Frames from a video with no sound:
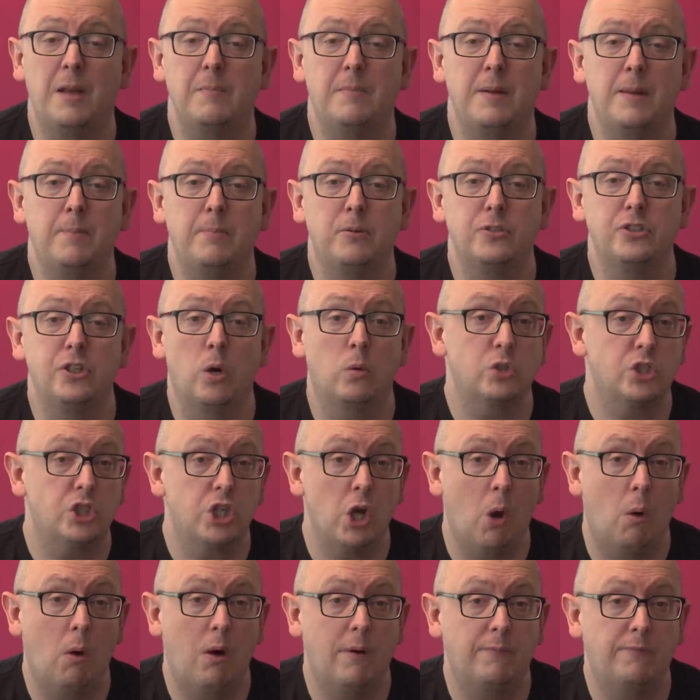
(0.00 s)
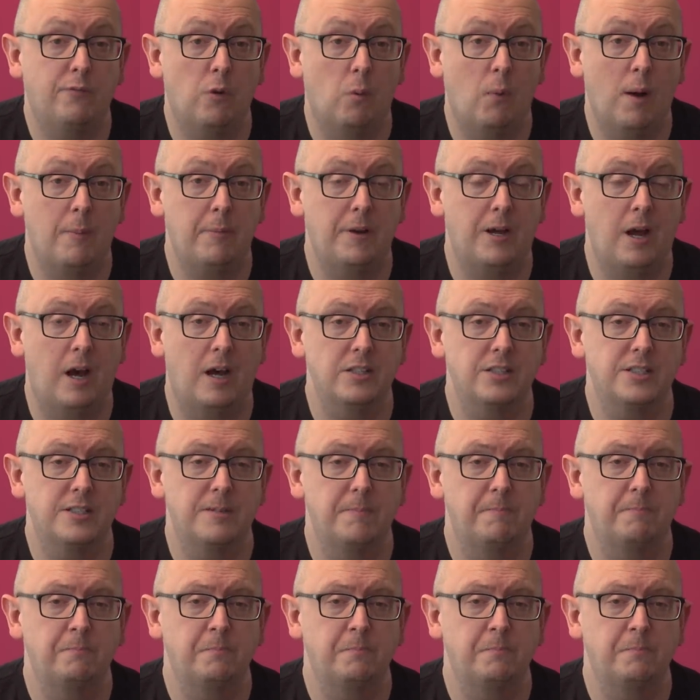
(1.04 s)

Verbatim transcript: and people don't show up for webinars.